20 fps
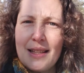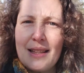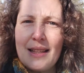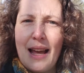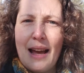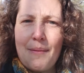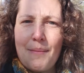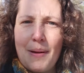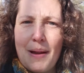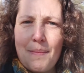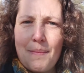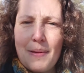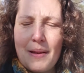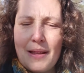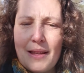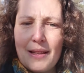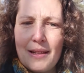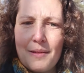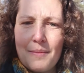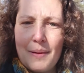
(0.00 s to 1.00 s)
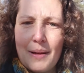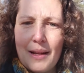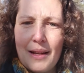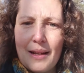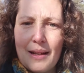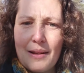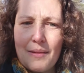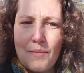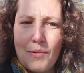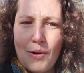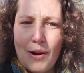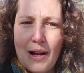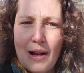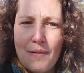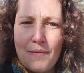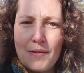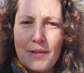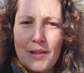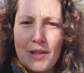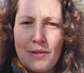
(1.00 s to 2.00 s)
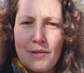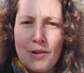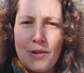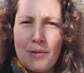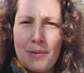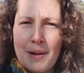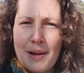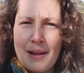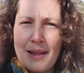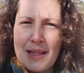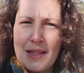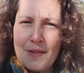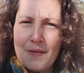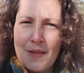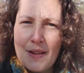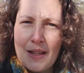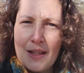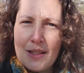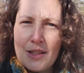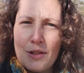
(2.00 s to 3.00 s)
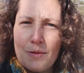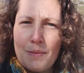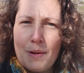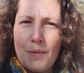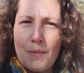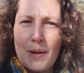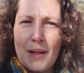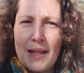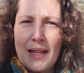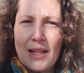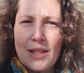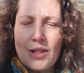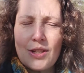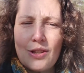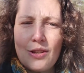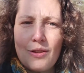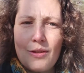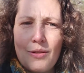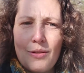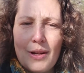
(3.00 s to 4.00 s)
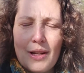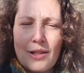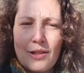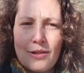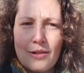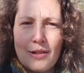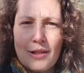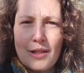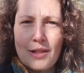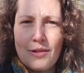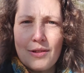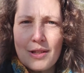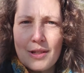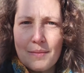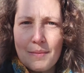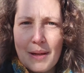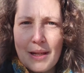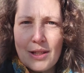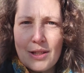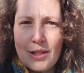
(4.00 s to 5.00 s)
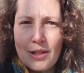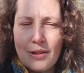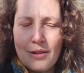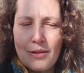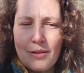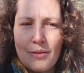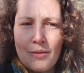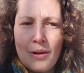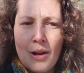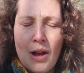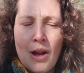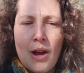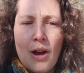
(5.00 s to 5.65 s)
that might be a little bit more helpful. Do you know anybody in this field you'd be willing to introduce me to?